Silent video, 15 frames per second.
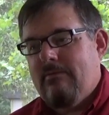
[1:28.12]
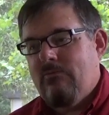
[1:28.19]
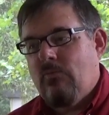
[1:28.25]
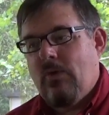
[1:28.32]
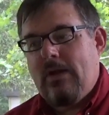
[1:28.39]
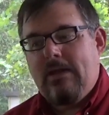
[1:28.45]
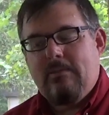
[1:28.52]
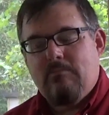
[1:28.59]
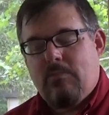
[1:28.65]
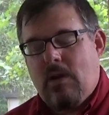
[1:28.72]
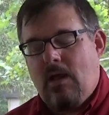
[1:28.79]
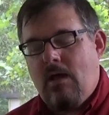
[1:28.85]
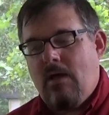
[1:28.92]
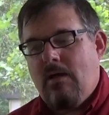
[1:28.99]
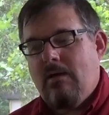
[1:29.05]
reading
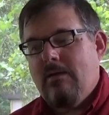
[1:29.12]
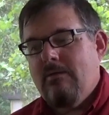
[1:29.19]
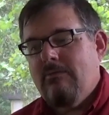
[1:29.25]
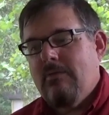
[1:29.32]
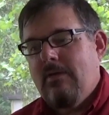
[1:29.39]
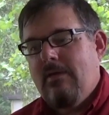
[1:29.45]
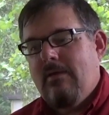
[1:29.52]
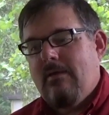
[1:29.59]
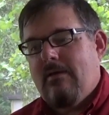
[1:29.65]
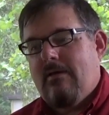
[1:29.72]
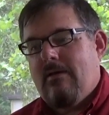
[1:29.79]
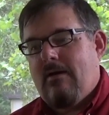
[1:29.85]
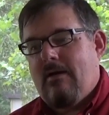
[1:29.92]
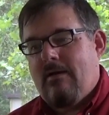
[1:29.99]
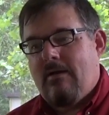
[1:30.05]
blogs,
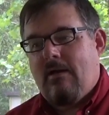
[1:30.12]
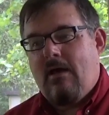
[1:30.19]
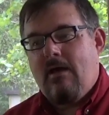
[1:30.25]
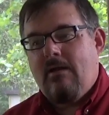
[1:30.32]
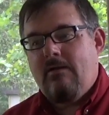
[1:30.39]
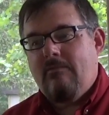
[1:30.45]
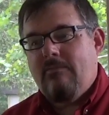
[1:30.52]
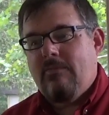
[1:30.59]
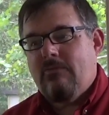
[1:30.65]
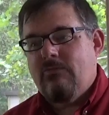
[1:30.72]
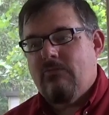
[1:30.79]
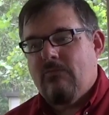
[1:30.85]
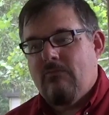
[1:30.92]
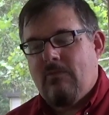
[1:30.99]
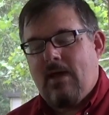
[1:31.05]
a lot of the
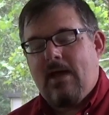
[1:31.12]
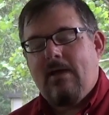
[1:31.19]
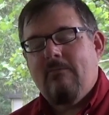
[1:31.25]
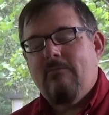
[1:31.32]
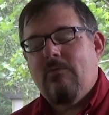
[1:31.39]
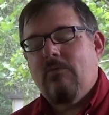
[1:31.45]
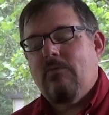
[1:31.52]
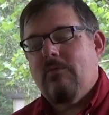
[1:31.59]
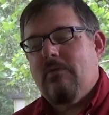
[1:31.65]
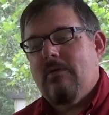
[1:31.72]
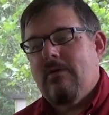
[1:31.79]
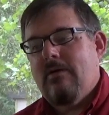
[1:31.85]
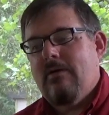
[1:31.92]
survival